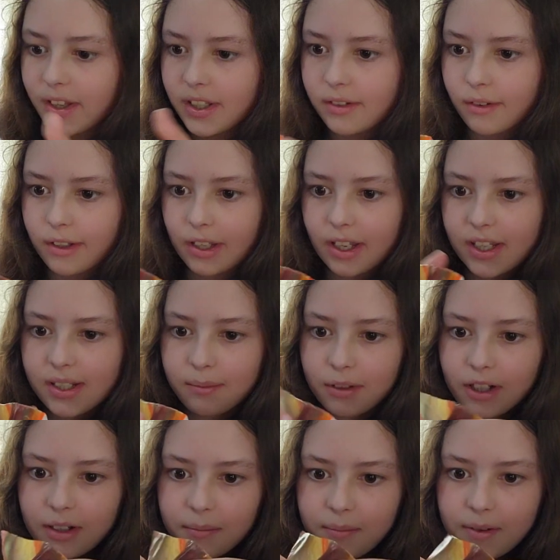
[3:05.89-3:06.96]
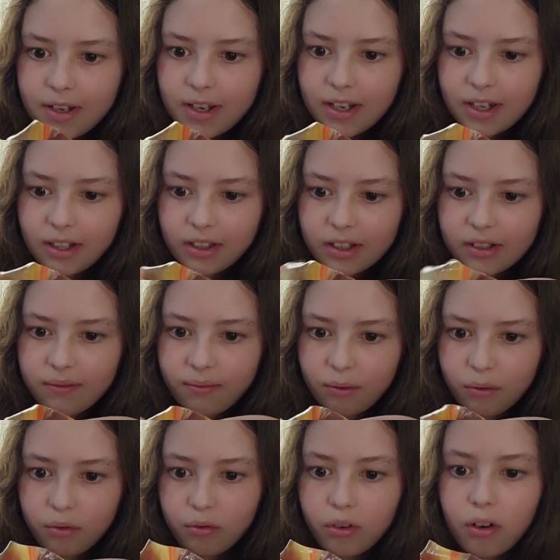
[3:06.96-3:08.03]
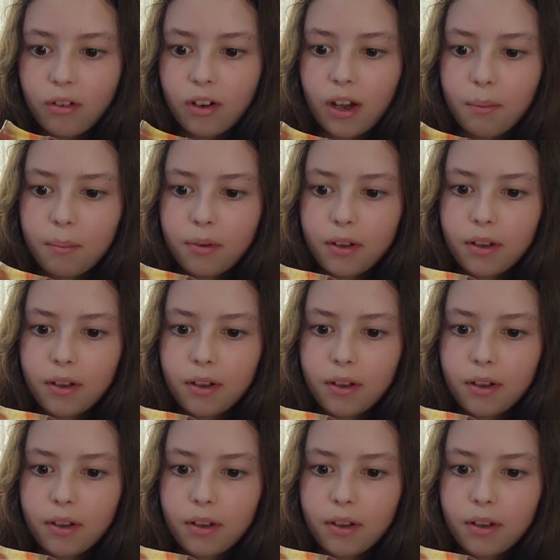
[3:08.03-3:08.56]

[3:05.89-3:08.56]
So I guess I'm gonna be eating this fruit roll-up.